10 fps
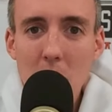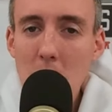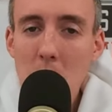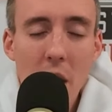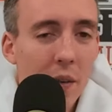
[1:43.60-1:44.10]

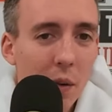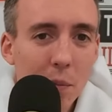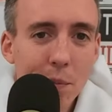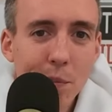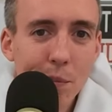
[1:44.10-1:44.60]
None of them
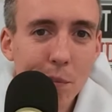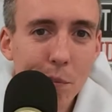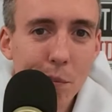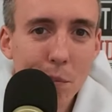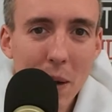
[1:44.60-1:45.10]

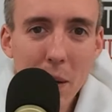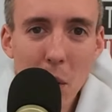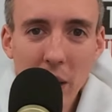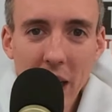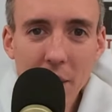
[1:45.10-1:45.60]
made a
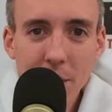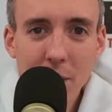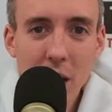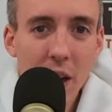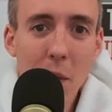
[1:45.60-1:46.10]
bowl game.
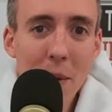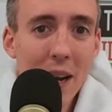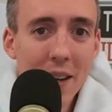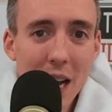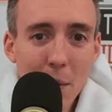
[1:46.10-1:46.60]
None of them
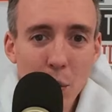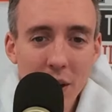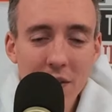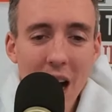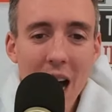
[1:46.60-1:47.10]
made a top
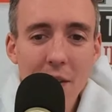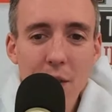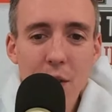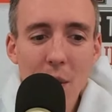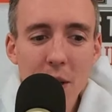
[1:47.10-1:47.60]
25
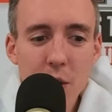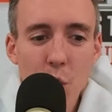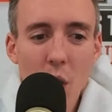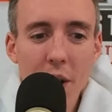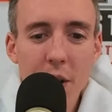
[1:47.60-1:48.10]
from this
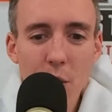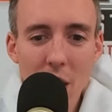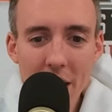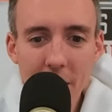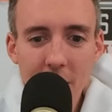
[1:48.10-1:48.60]
one
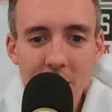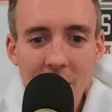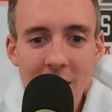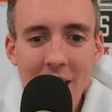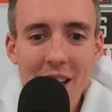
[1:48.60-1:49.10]
writer.
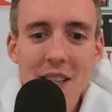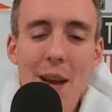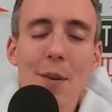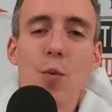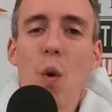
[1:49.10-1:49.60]
His
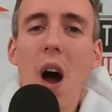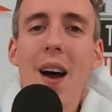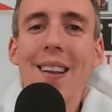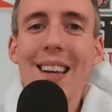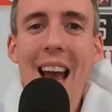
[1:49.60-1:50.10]
name is
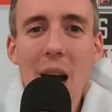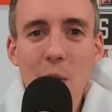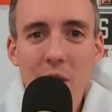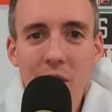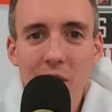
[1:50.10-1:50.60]
Ron
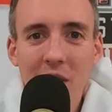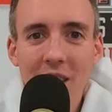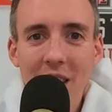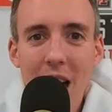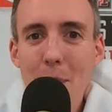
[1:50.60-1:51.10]
Counts.
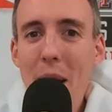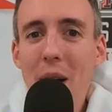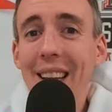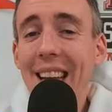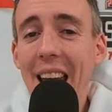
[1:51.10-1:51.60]

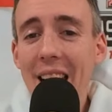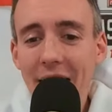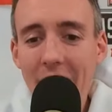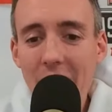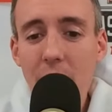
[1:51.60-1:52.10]
Apparently can't
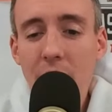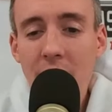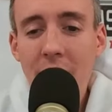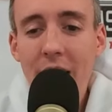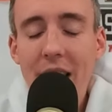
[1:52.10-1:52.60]
count.
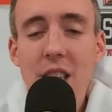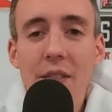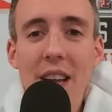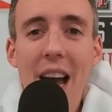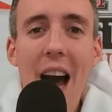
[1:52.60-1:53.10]
He's
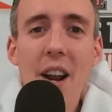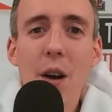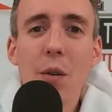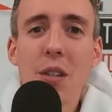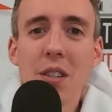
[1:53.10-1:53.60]
of the
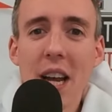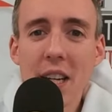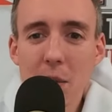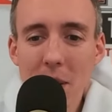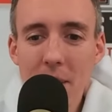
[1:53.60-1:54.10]
Idaho
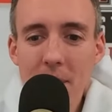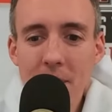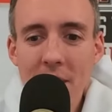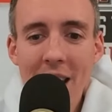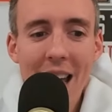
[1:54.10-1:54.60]
Statesman,
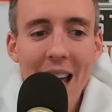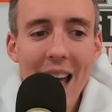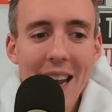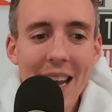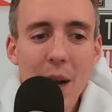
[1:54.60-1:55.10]

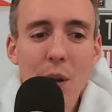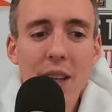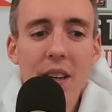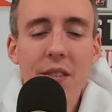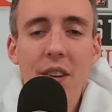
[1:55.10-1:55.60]
and he
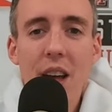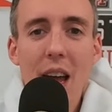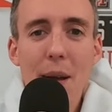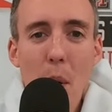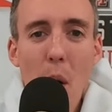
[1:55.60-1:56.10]
released
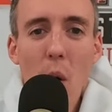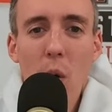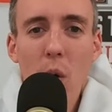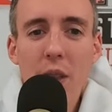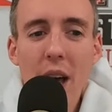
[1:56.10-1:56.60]
a
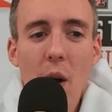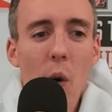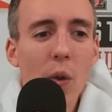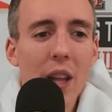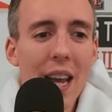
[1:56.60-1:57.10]
poll that
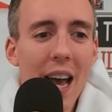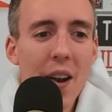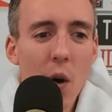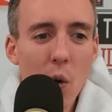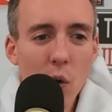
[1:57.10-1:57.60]
only
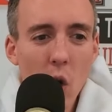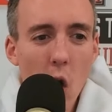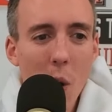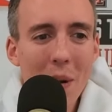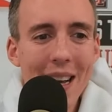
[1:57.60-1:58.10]
had
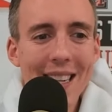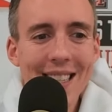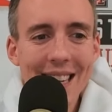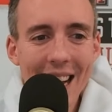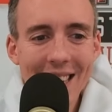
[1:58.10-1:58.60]
Oklahoma
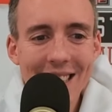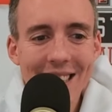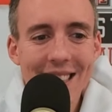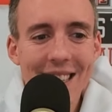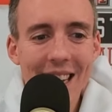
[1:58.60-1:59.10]
and
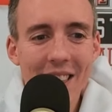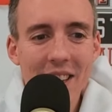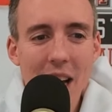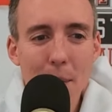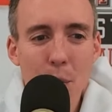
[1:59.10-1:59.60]
Texas in
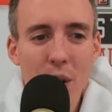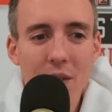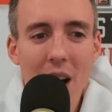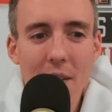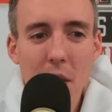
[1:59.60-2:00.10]
the top
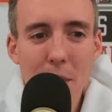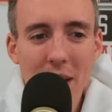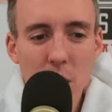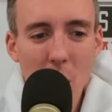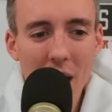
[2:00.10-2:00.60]
25 from the
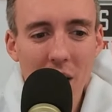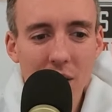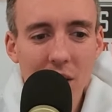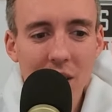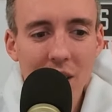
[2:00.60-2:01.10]
Big 12.